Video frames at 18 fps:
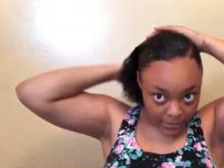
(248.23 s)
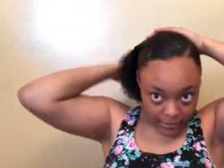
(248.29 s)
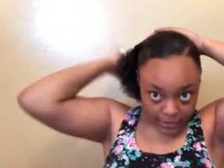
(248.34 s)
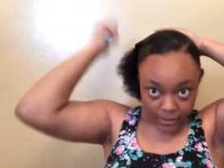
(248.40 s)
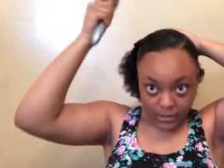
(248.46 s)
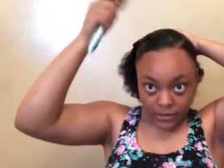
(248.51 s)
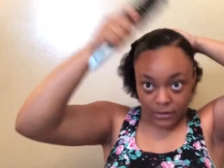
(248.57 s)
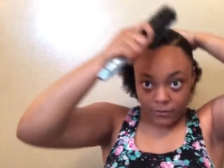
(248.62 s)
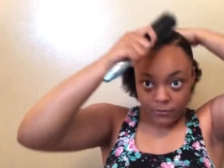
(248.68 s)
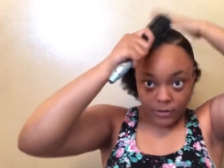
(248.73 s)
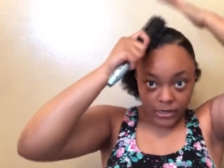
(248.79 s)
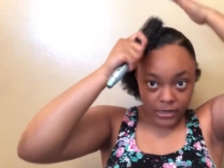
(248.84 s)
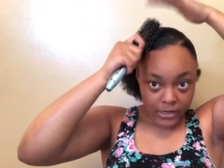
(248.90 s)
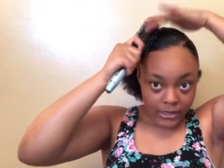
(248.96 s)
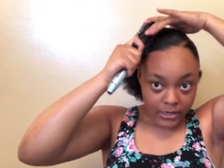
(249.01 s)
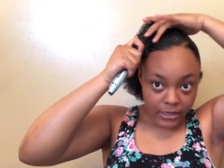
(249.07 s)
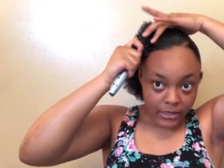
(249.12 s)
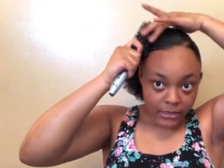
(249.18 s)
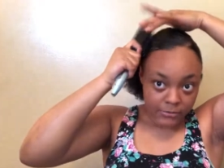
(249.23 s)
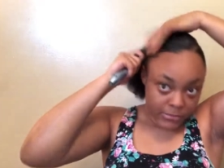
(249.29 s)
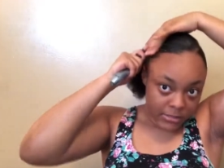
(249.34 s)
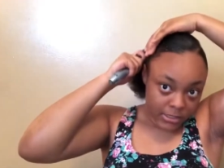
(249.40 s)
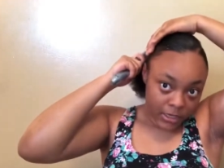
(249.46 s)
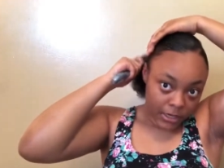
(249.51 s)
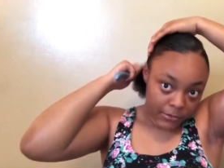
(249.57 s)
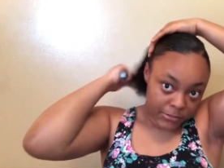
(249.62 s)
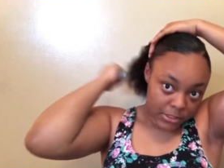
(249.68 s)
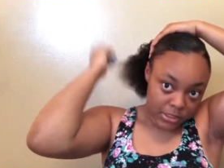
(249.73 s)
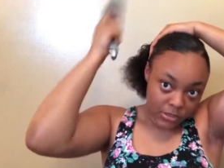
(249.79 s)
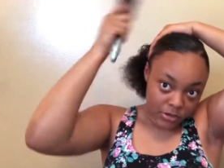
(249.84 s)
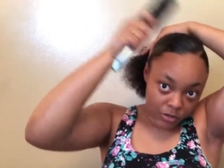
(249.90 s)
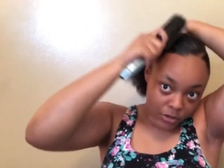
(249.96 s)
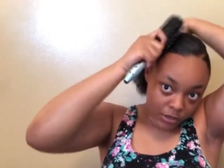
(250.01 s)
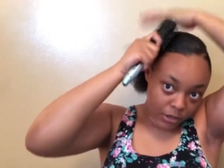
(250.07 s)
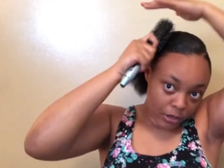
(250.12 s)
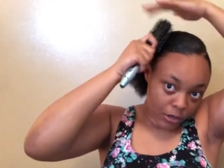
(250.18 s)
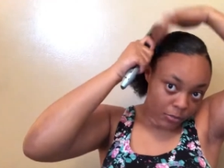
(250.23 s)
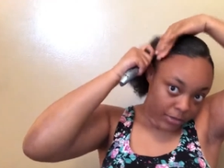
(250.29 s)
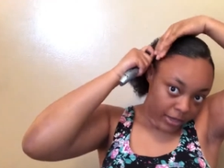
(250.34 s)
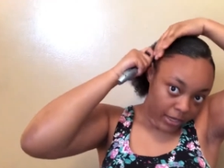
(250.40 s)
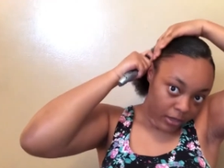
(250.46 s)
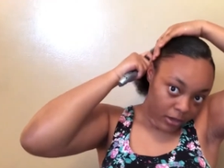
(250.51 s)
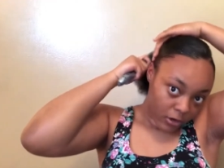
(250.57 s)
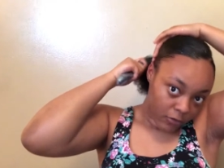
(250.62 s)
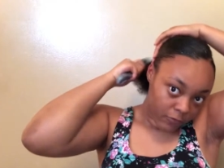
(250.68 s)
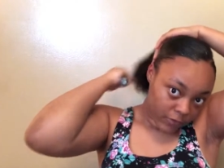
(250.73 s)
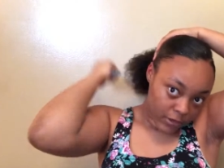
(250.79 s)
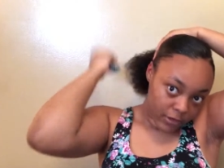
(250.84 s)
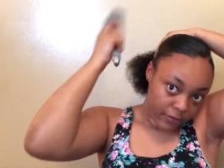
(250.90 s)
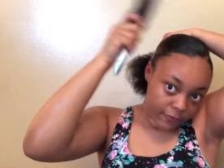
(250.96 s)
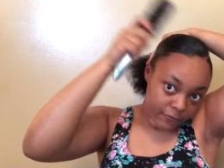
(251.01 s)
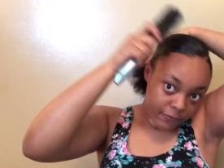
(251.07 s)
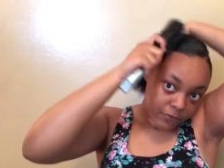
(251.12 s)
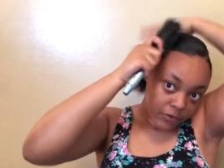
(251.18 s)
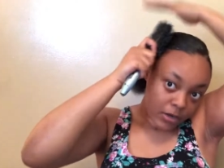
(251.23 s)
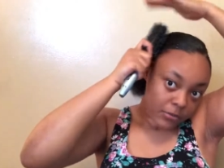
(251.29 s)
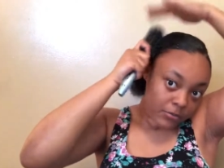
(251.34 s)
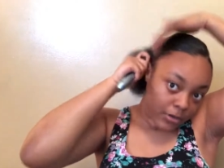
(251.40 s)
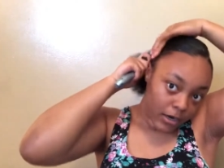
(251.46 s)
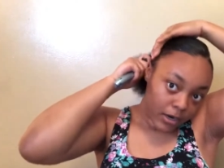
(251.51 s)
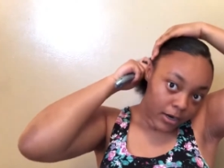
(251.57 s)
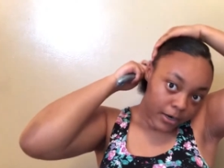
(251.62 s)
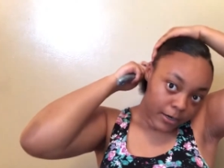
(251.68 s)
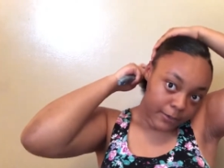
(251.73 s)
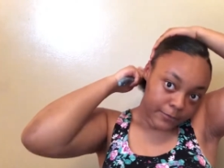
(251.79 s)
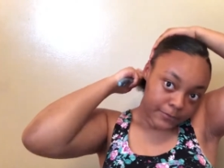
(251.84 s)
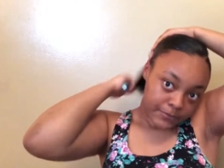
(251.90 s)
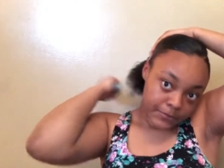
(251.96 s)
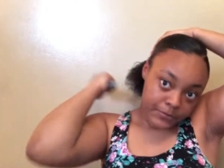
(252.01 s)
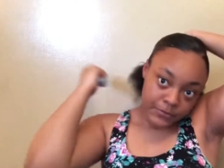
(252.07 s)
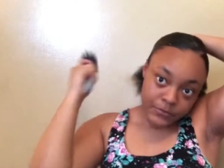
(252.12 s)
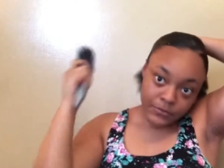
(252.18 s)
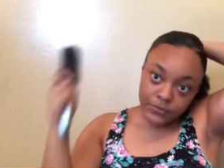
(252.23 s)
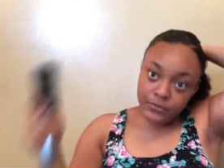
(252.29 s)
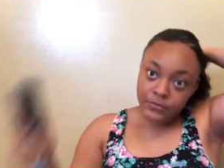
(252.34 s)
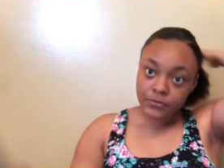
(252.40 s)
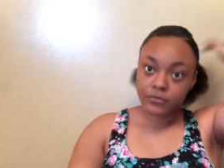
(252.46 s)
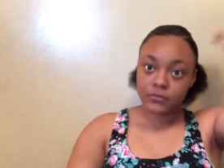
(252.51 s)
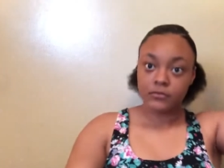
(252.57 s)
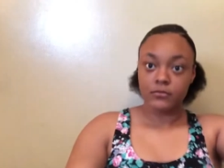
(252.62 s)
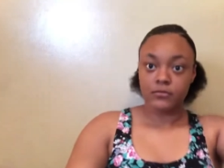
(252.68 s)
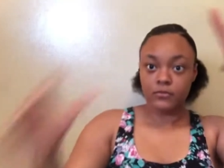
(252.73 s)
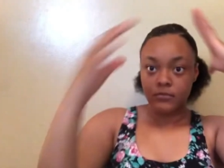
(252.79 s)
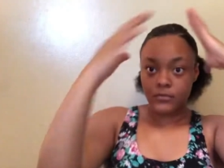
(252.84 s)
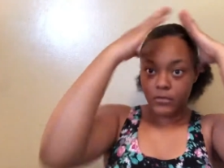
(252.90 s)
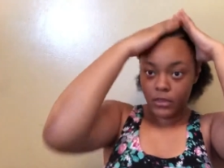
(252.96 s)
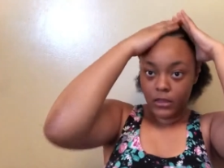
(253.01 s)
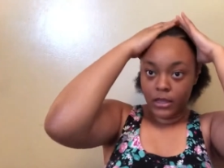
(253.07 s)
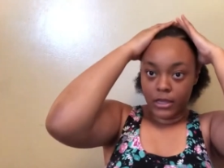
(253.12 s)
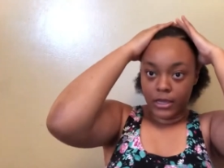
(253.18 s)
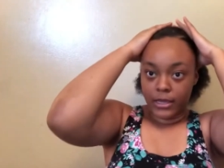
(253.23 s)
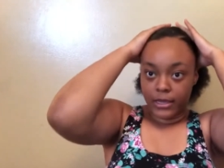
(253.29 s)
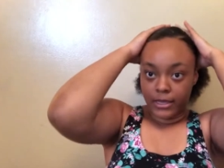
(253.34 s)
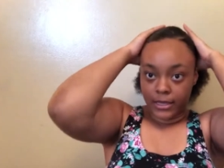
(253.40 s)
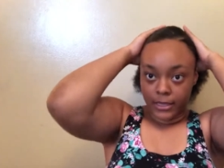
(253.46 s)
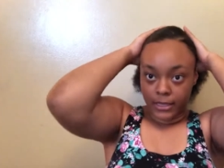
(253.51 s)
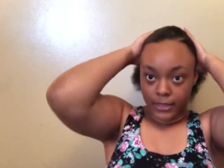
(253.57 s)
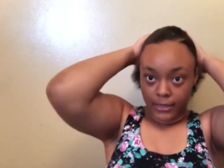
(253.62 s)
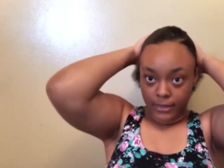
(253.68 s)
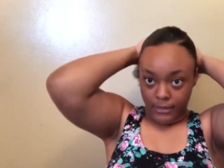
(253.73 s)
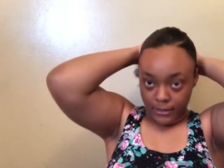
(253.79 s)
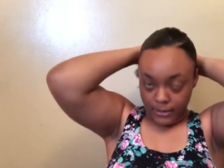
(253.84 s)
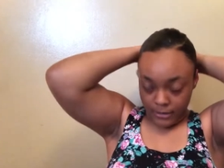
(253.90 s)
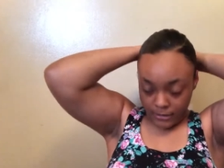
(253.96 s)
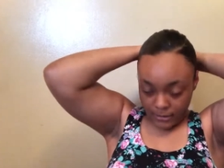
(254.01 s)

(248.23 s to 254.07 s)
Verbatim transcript: And you don't want any humps, so I'm just gonna go back over the front part and